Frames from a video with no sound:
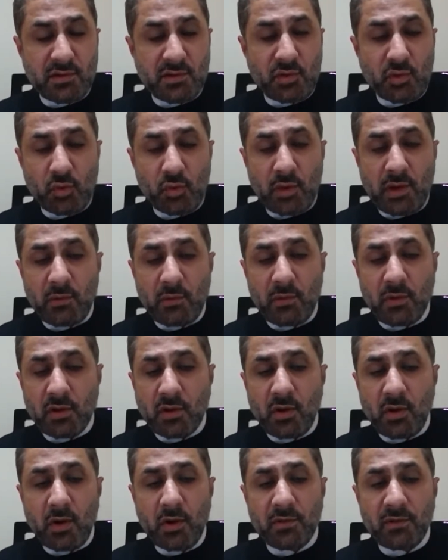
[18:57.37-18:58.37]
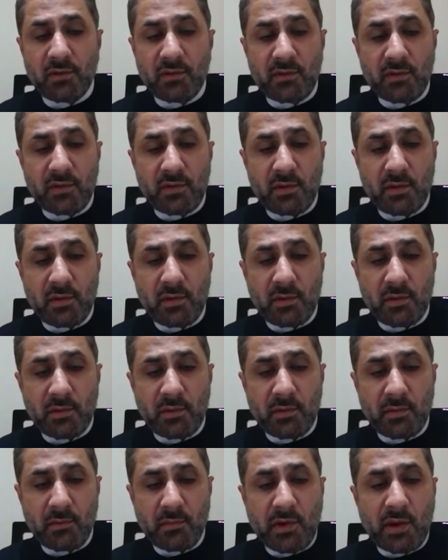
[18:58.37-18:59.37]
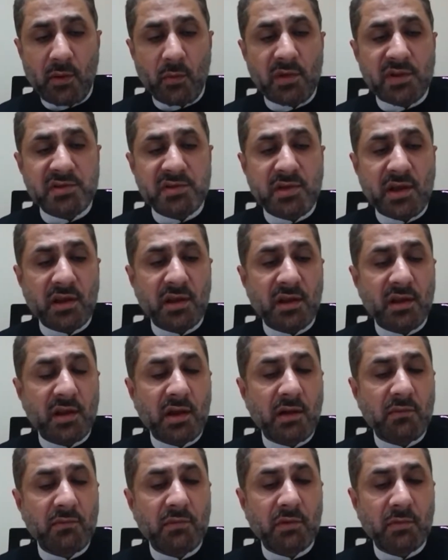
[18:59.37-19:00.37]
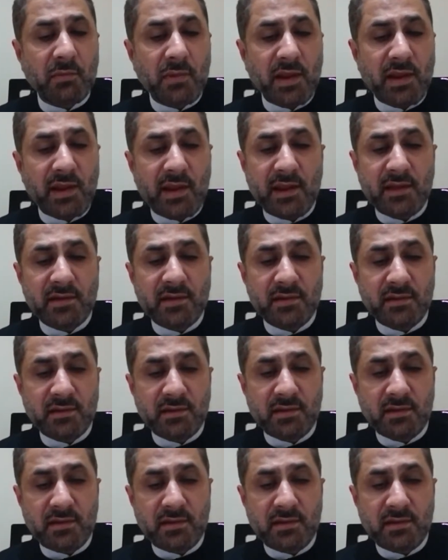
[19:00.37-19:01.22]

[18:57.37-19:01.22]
do you have a cloth by which I can cover my head?